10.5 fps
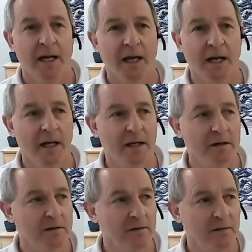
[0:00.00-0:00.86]

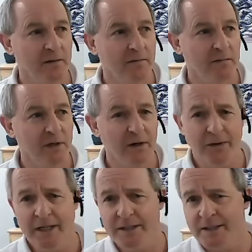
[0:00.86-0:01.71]
And you
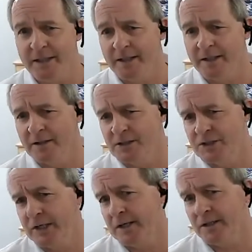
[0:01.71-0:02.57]
don't need to get into the
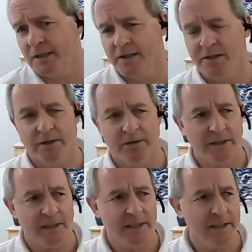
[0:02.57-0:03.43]
Qigong layer. You don't
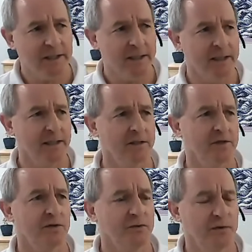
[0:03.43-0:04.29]
need to get
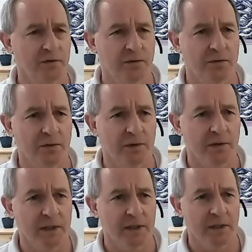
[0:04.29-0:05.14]
into
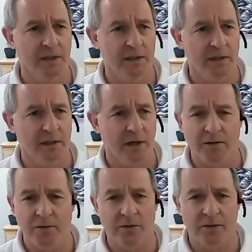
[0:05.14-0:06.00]
the
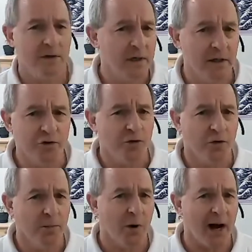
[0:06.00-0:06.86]
other
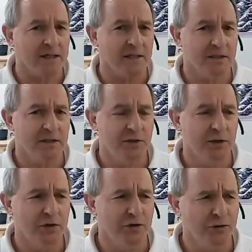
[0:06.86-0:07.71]
internal practices you
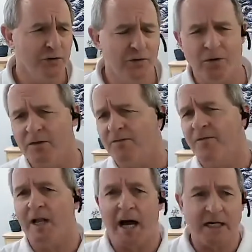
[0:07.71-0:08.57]
can do, or the
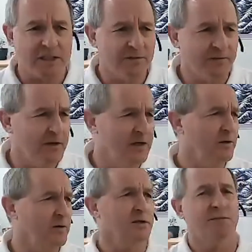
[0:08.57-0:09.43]

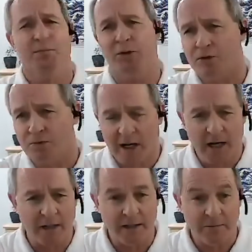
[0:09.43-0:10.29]
philosophy or the
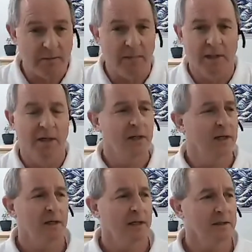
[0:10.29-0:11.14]
spirituality,
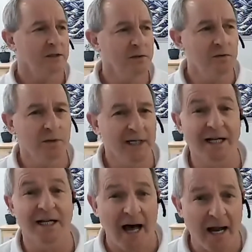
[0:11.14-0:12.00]
to get
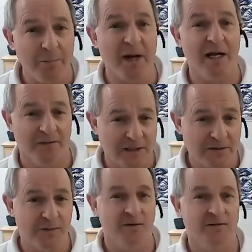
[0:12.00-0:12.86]
a lot of benefits
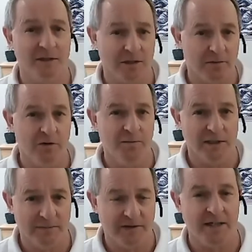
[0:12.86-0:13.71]
from the physical
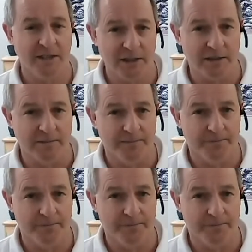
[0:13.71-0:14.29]
movements of Tai Chi.